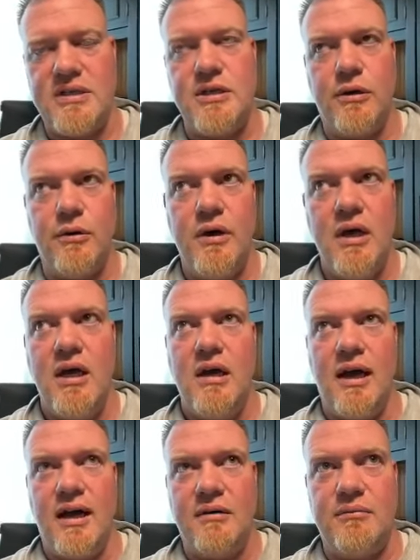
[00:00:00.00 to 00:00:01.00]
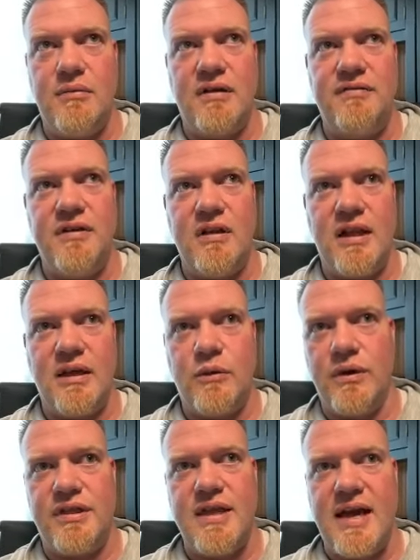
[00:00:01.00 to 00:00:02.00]
So I feel like
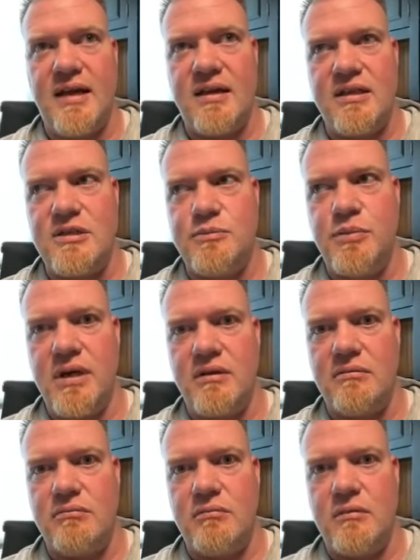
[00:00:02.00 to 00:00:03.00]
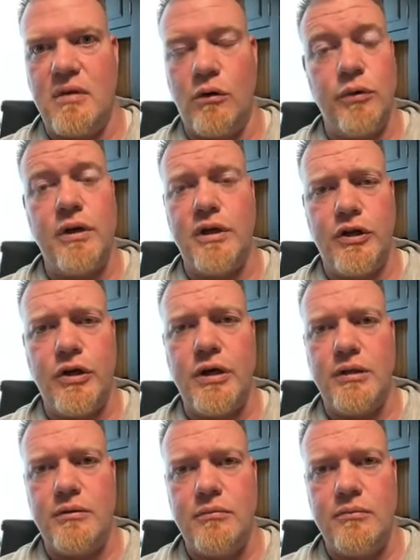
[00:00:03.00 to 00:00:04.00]
with that, it's been a really
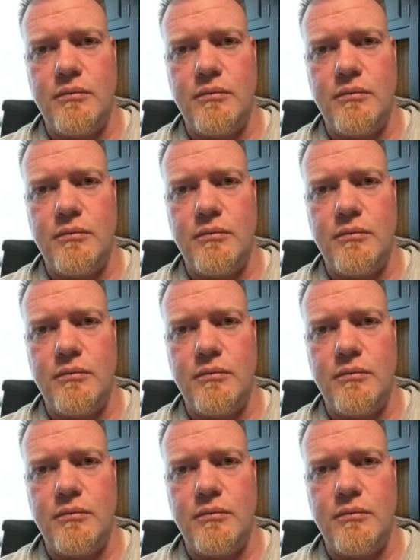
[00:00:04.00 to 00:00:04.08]
good